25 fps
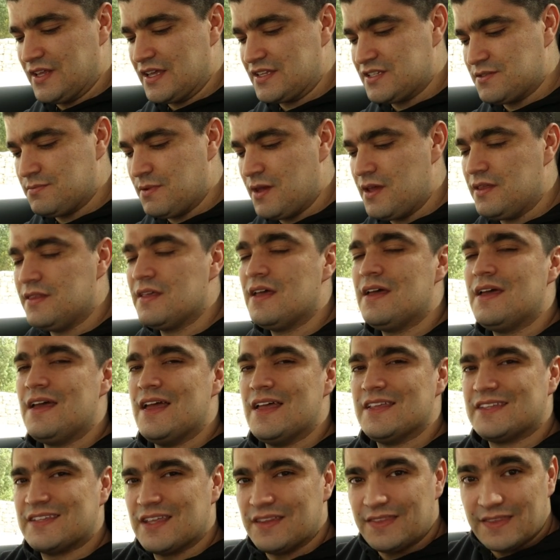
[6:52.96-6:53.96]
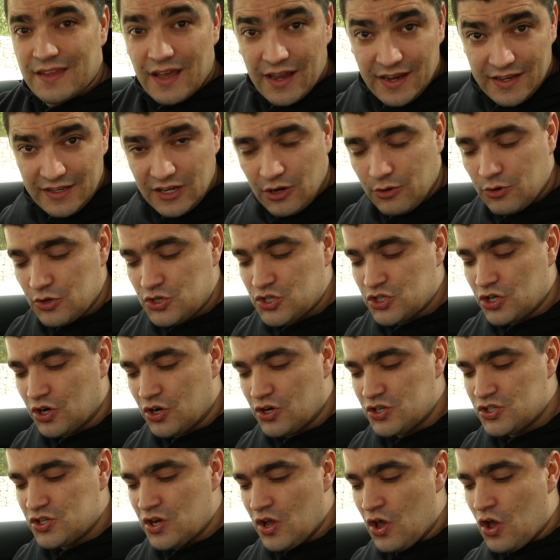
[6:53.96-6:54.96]
at that speed. It's a 9-hour
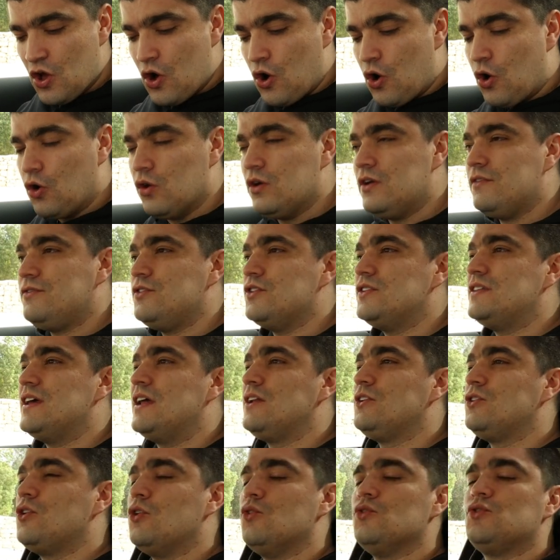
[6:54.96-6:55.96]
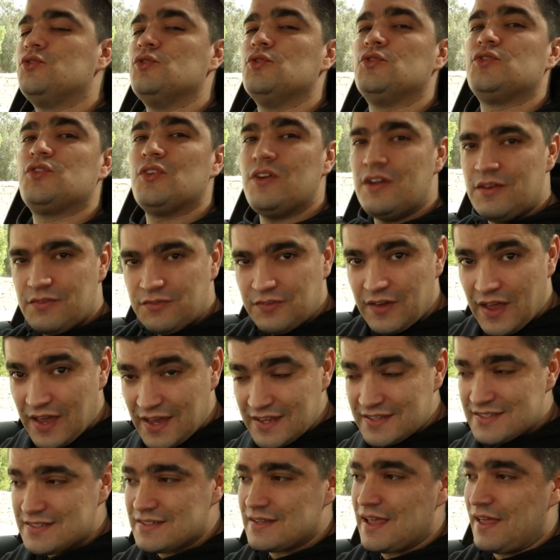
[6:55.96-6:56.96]
charge. Or if you then go to
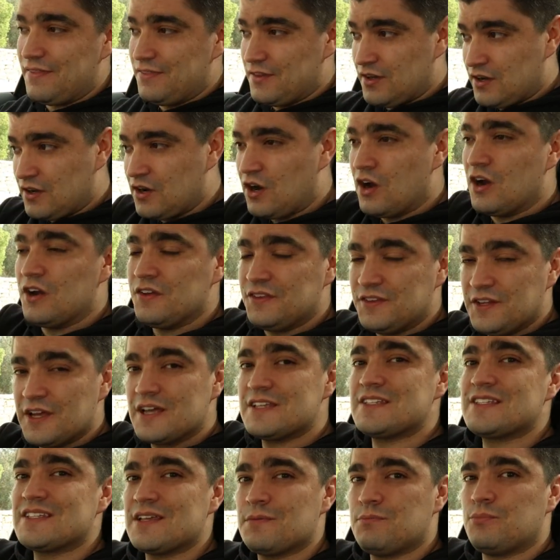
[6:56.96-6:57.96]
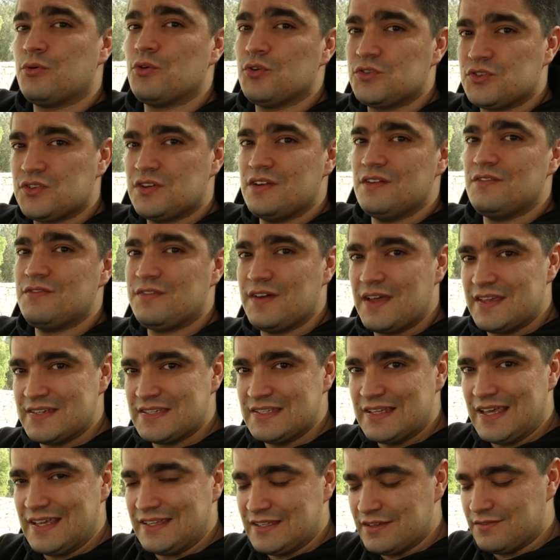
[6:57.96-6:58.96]
three-phase, and the car does support
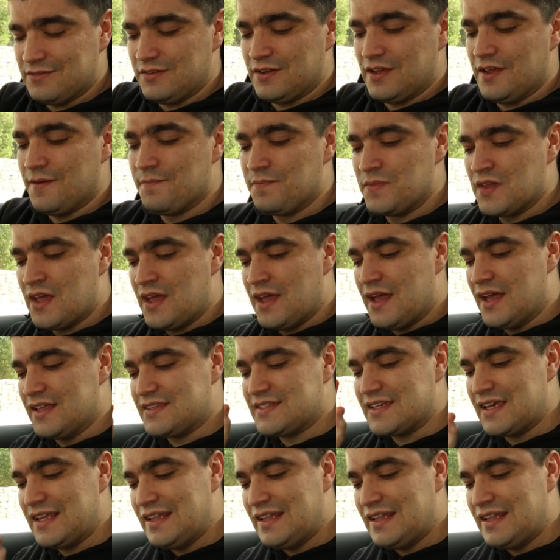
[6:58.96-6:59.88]
three-phase natively, it's